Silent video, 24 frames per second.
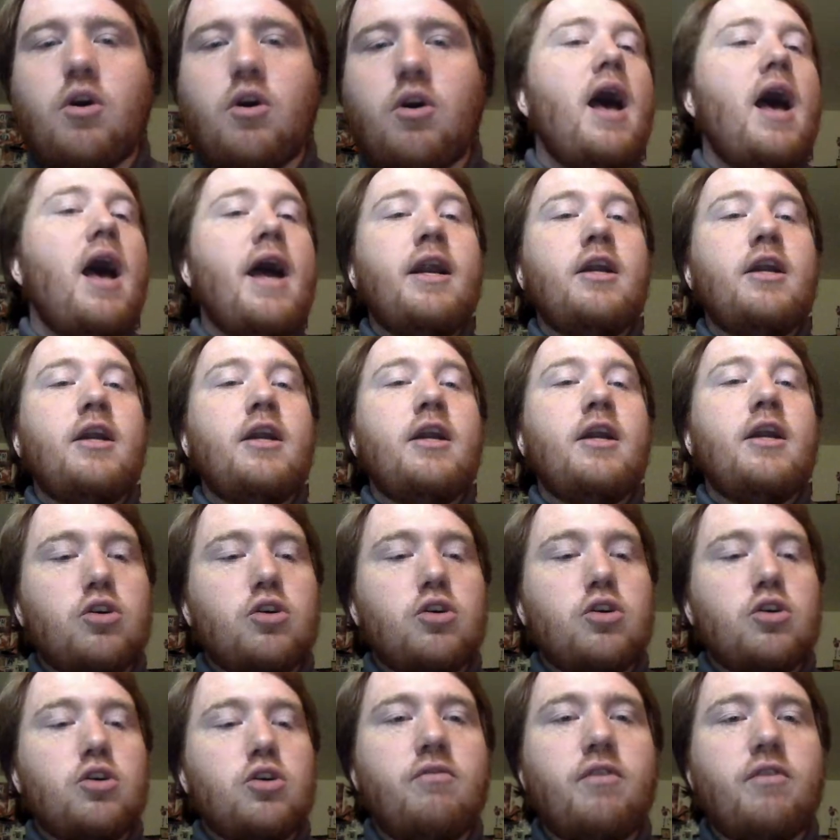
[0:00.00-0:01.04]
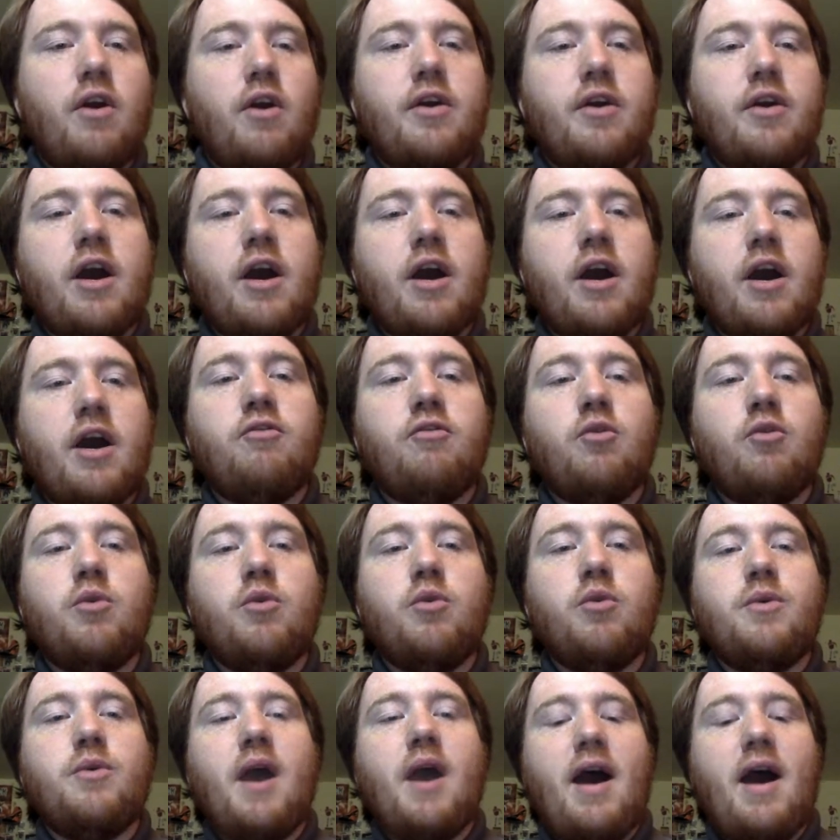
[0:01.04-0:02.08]
And it's also very helpful when
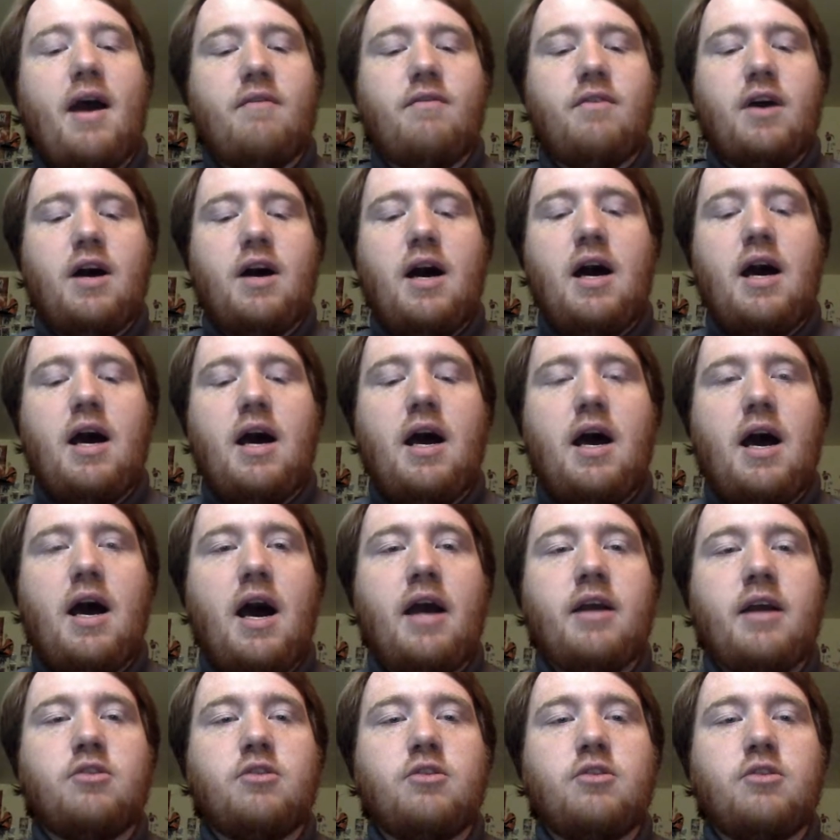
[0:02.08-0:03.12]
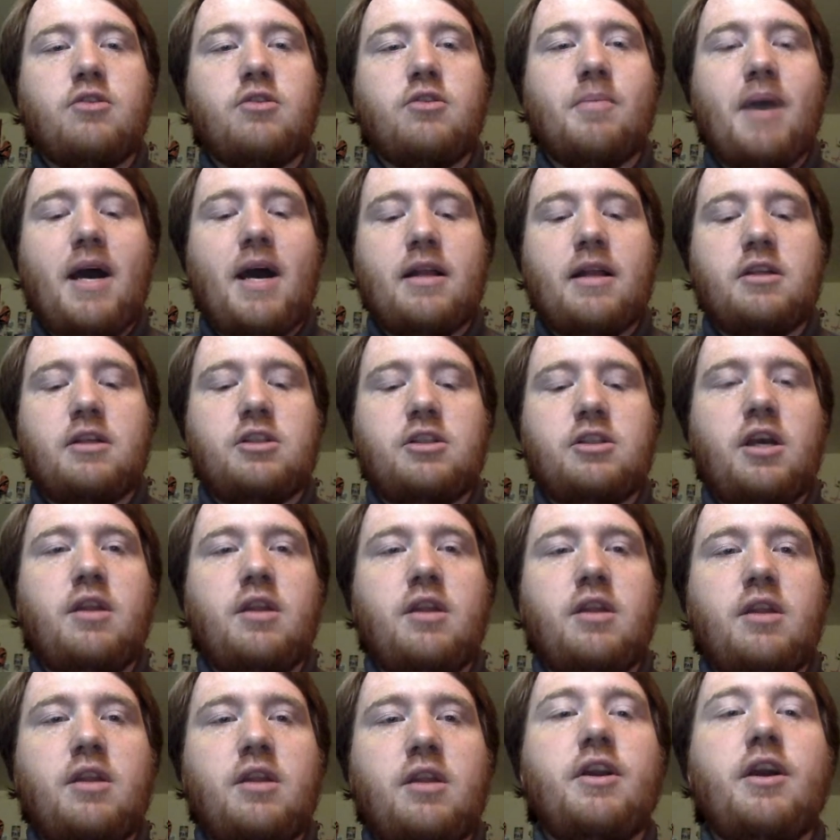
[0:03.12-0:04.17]
you have. I, I talked about this in
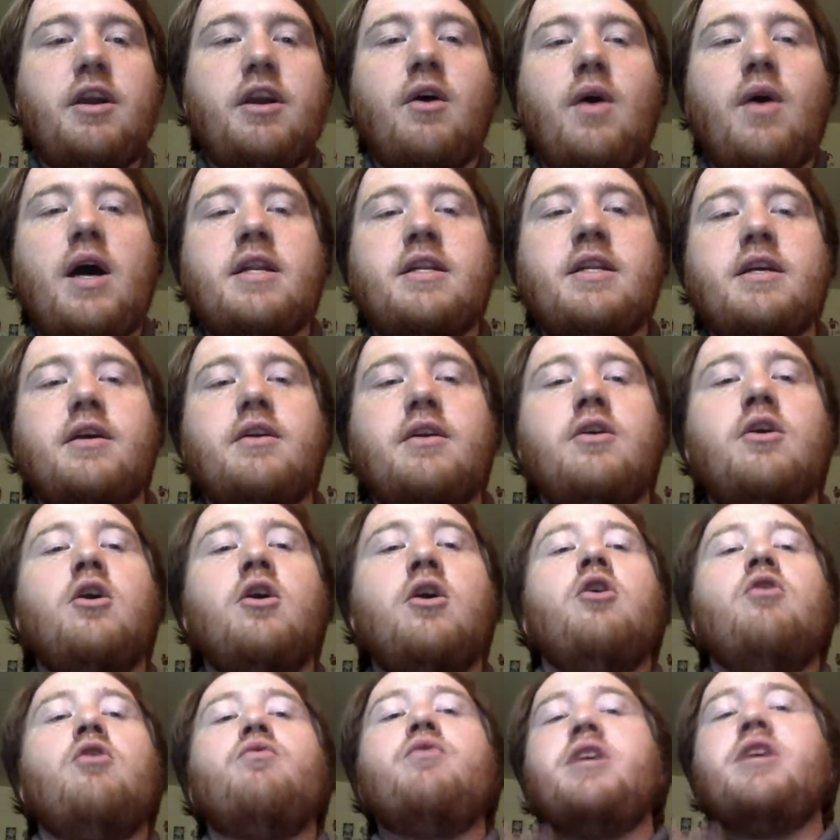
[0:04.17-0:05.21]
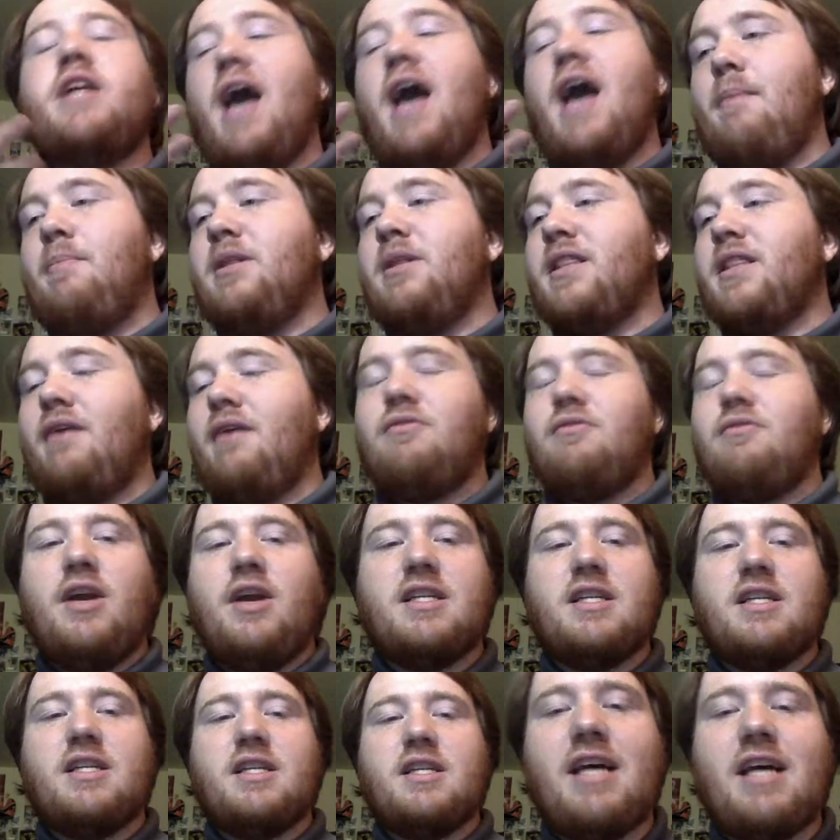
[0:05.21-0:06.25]
the video I did recapping that
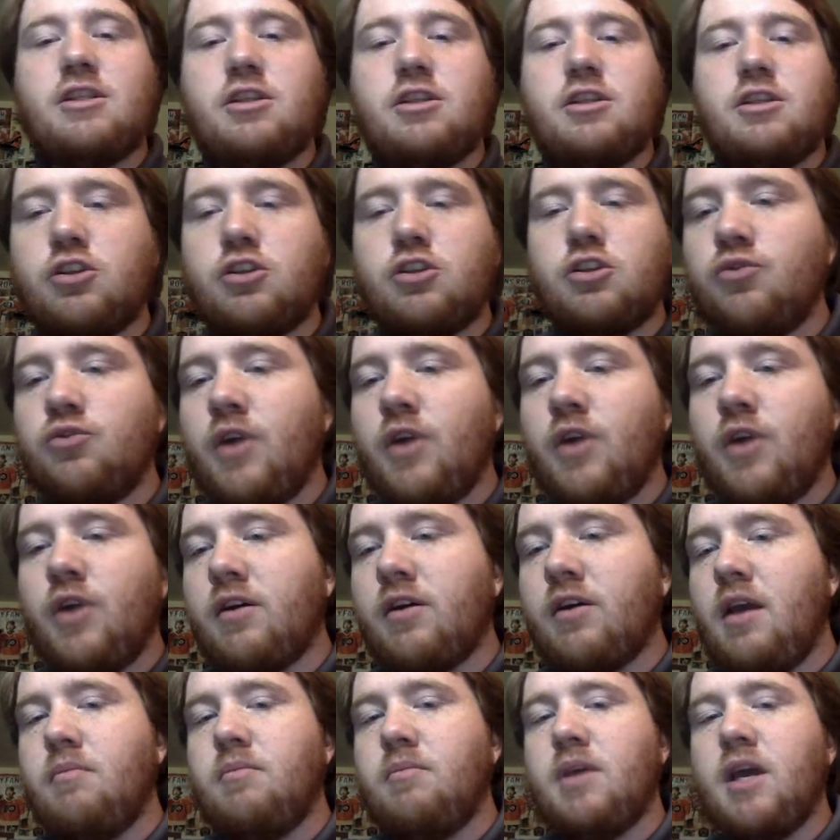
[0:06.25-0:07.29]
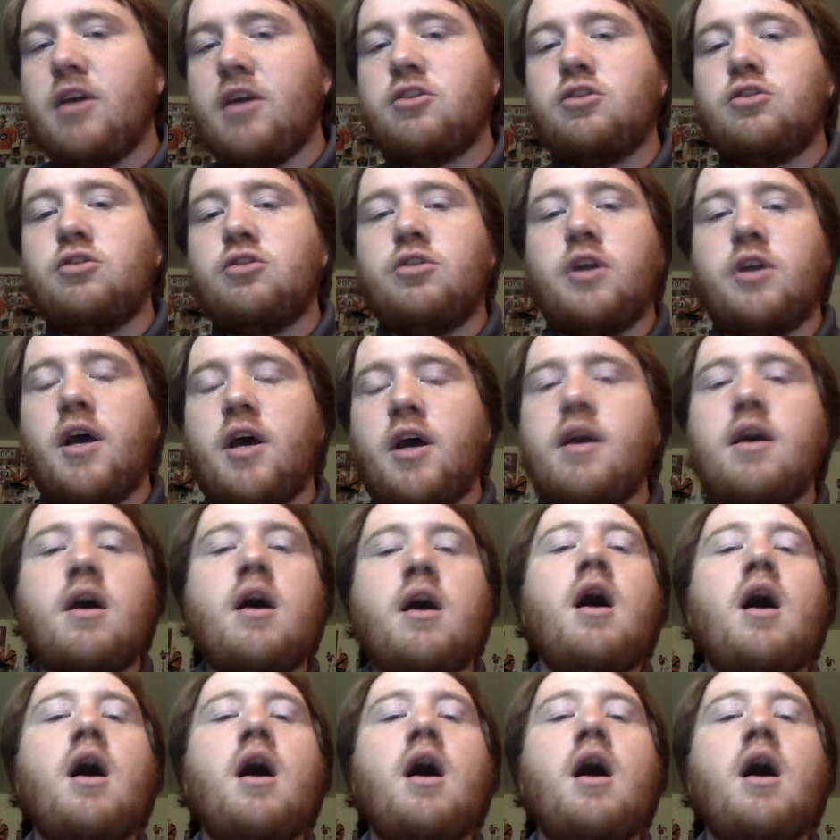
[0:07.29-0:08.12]
fantastic shootout game yesterday.